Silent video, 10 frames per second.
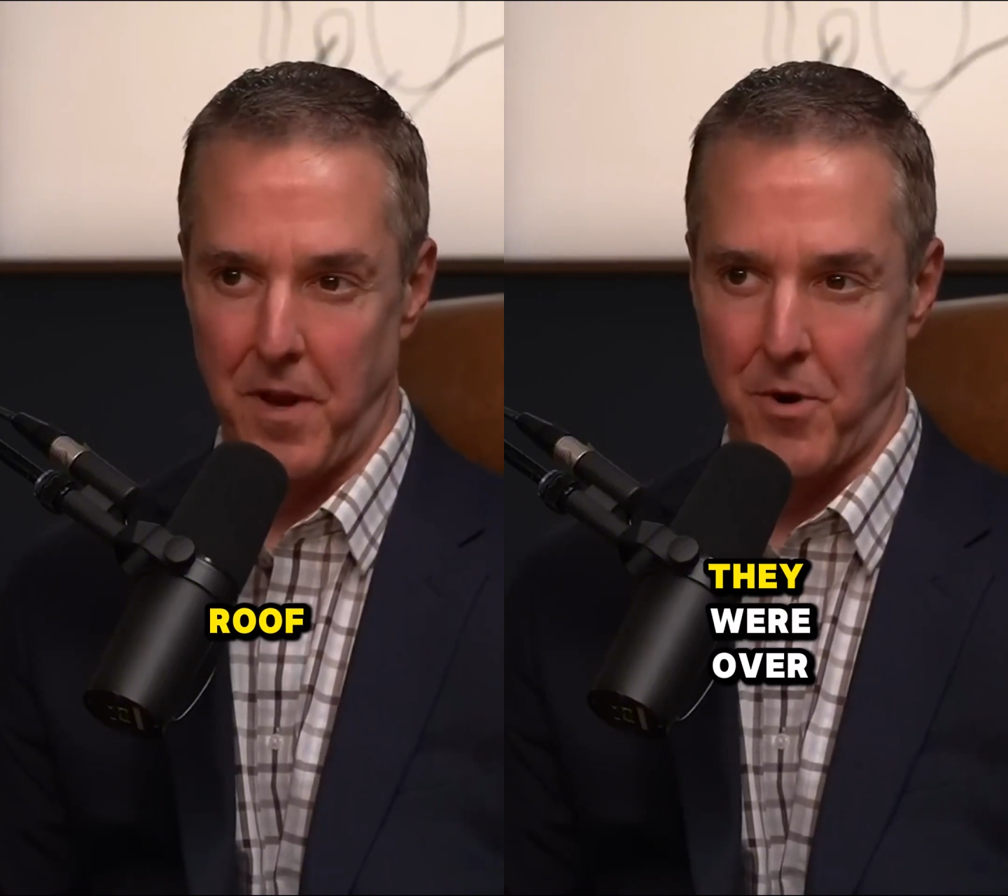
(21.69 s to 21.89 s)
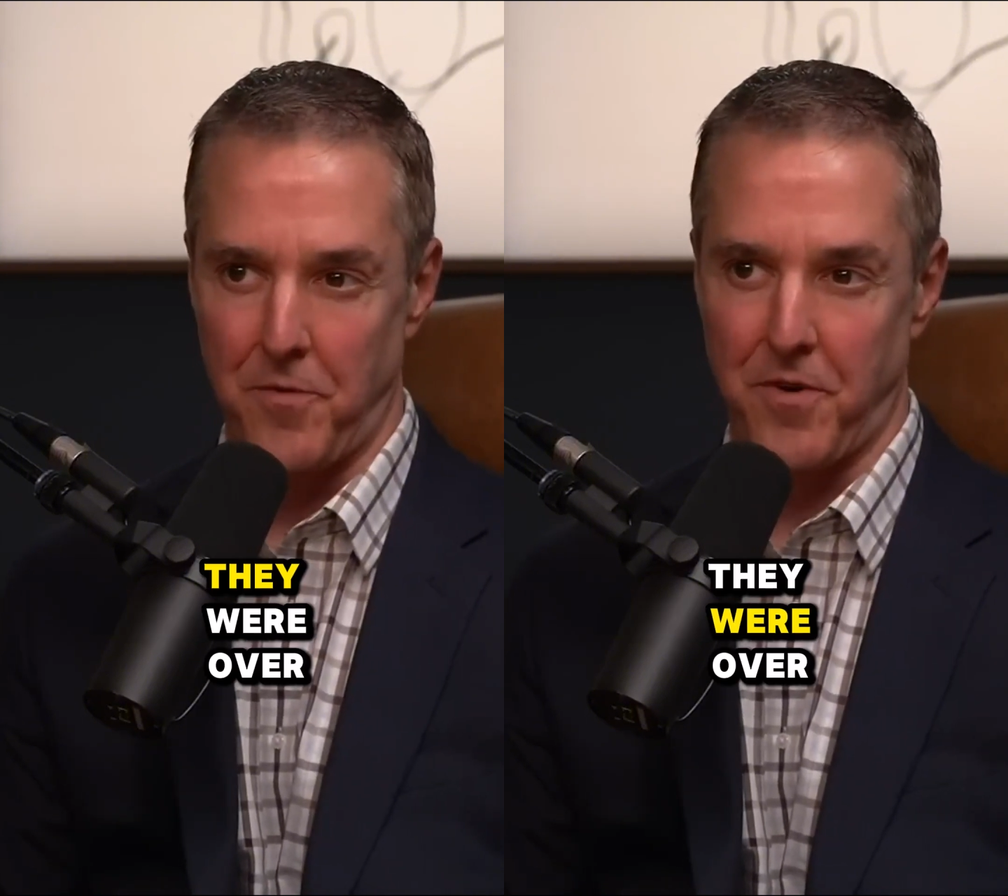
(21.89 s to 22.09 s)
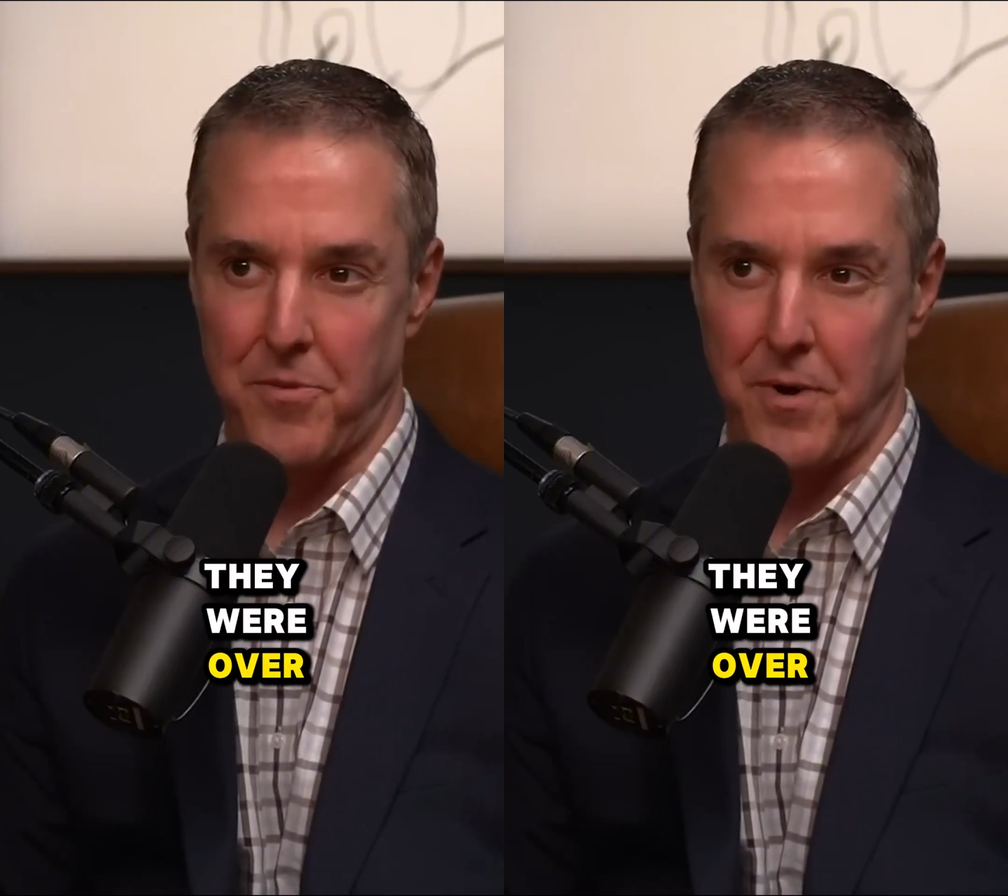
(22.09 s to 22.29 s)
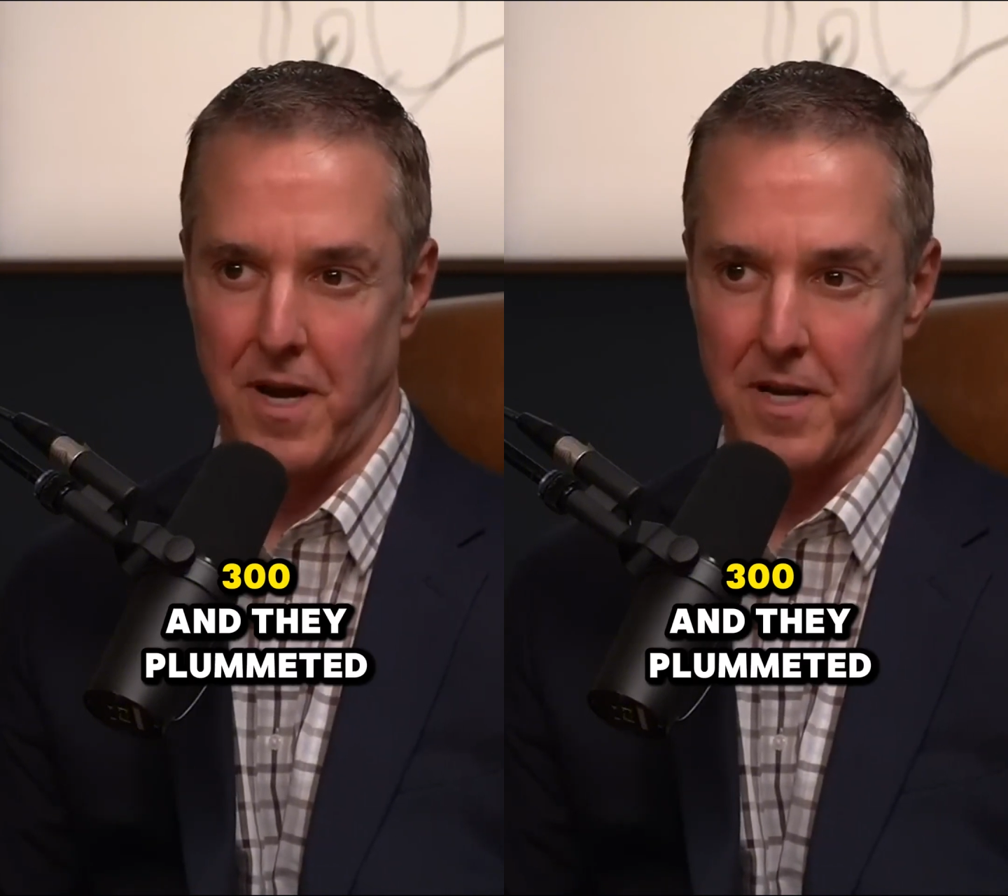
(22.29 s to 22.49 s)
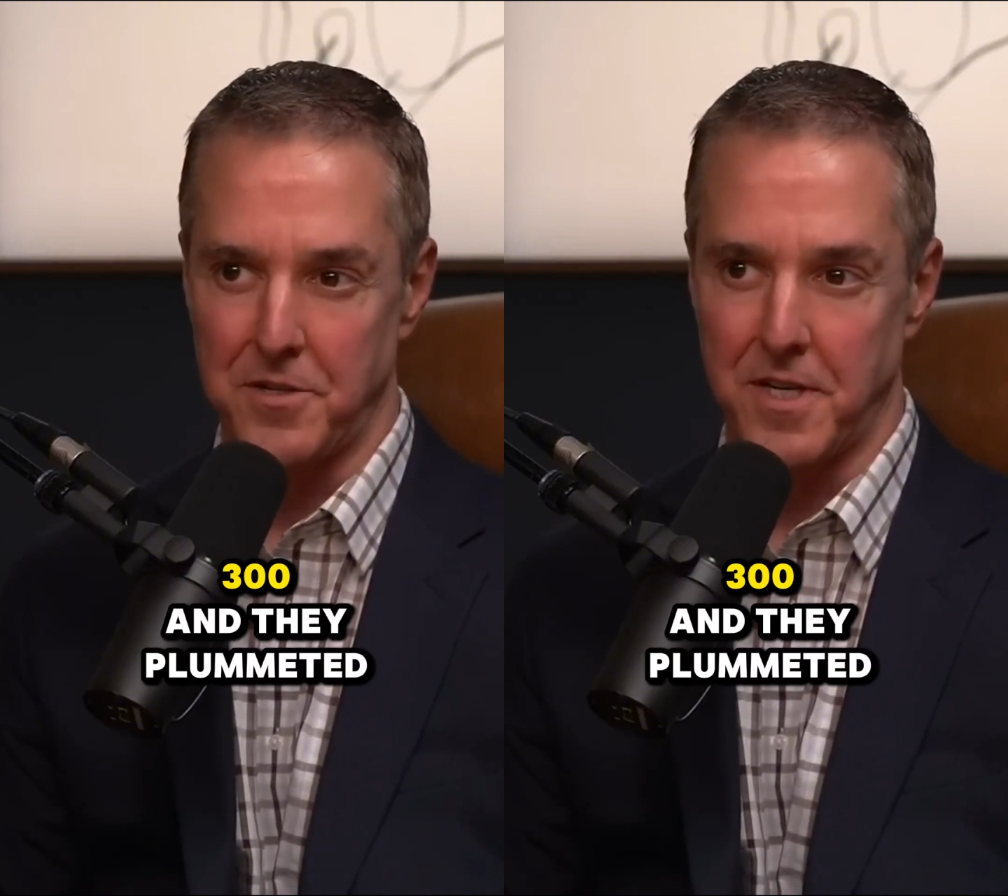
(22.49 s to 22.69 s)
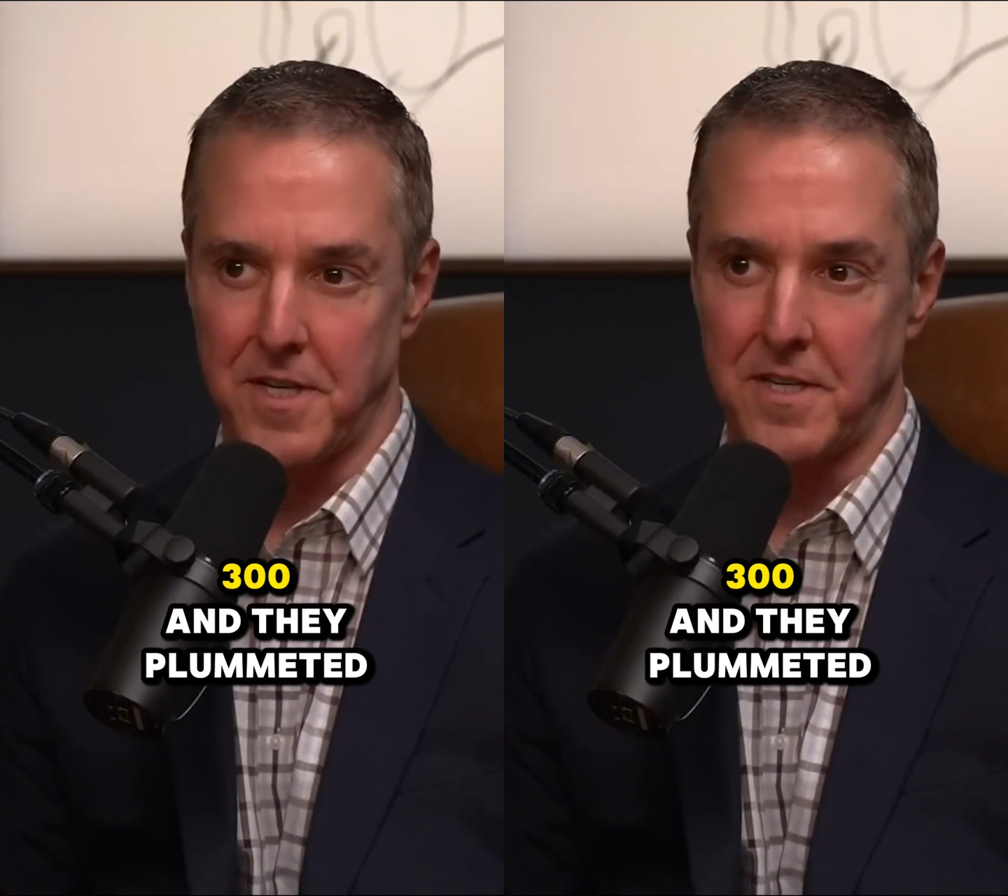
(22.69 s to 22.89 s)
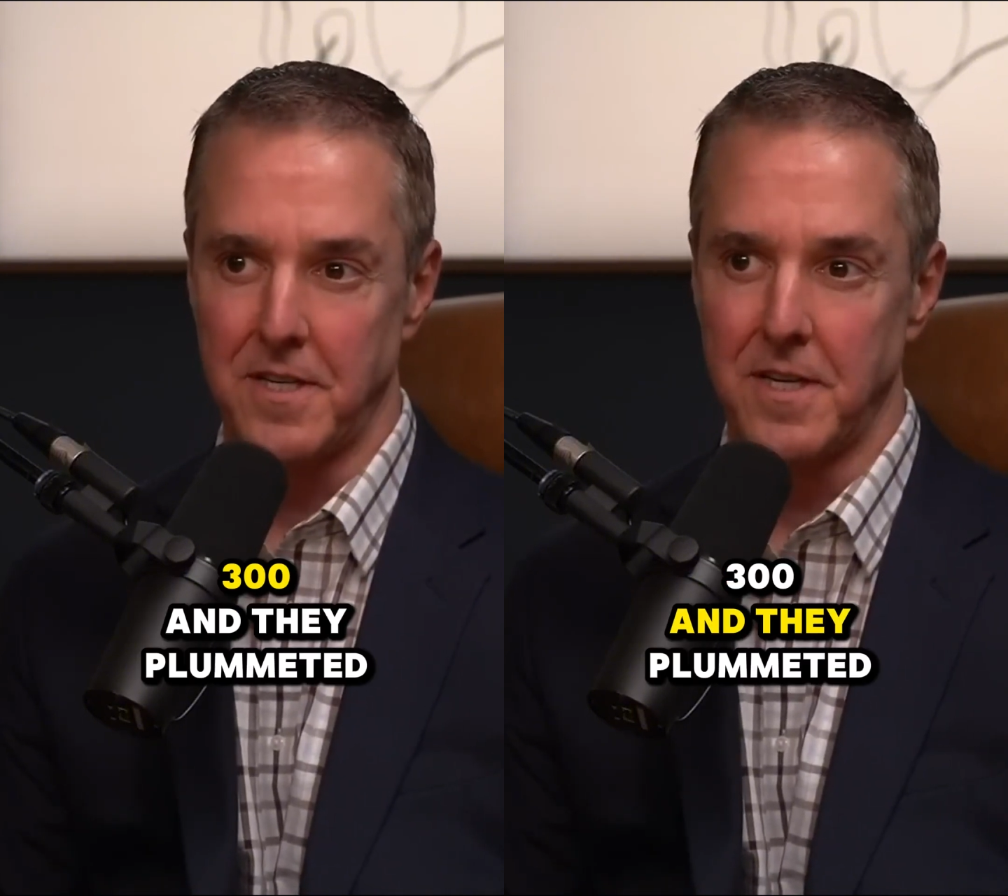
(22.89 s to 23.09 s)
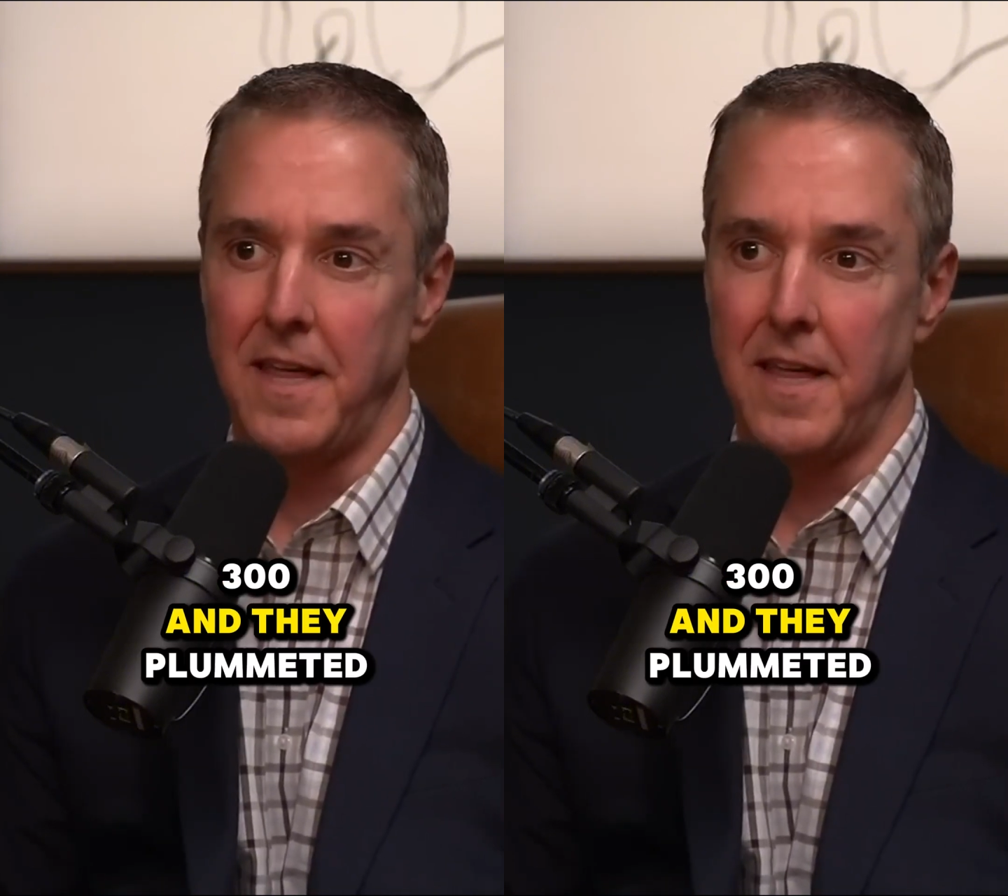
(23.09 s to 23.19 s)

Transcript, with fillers: They were over three hundred